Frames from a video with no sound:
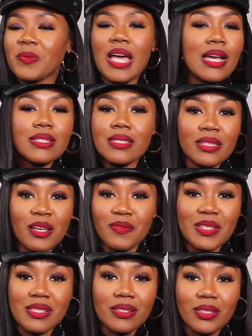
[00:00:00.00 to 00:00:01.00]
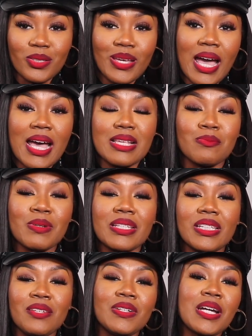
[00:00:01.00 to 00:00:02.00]
I just love this look, you guys. But
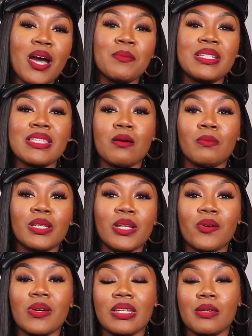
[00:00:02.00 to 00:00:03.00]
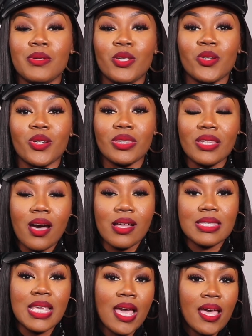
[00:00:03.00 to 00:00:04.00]
leave a comment down below and let me know your
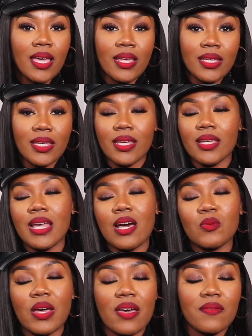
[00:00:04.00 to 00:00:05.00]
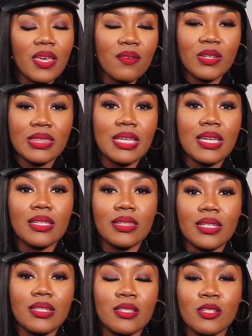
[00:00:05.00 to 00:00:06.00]
thoughts. And again, I will have everything
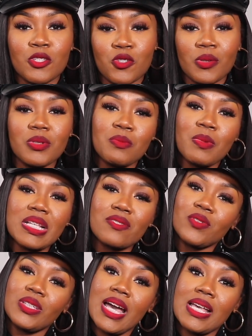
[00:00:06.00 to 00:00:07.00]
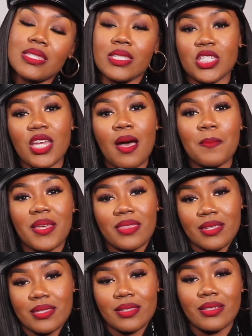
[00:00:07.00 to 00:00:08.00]
linked in the description box for you guys to shop
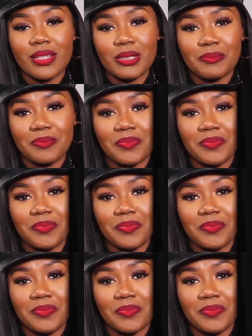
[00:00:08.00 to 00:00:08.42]
this look.